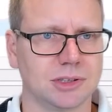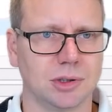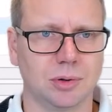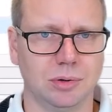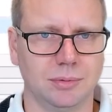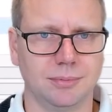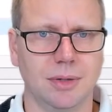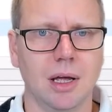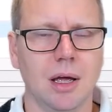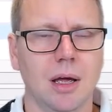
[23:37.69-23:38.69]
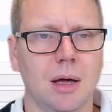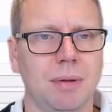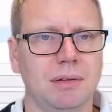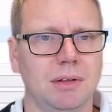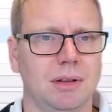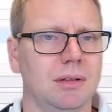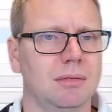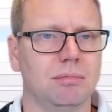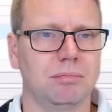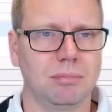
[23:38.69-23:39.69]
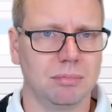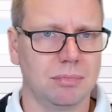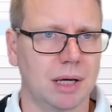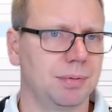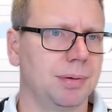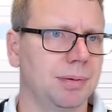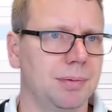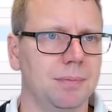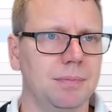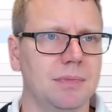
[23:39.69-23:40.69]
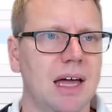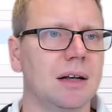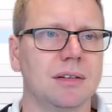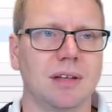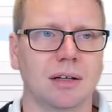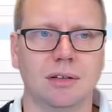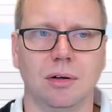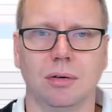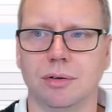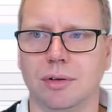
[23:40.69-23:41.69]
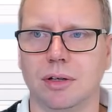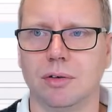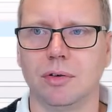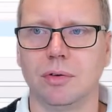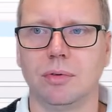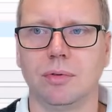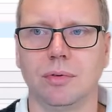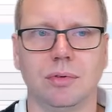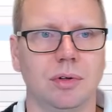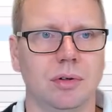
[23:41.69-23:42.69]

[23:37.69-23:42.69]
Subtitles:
Cool. But yeah, that is actually all you need to do. You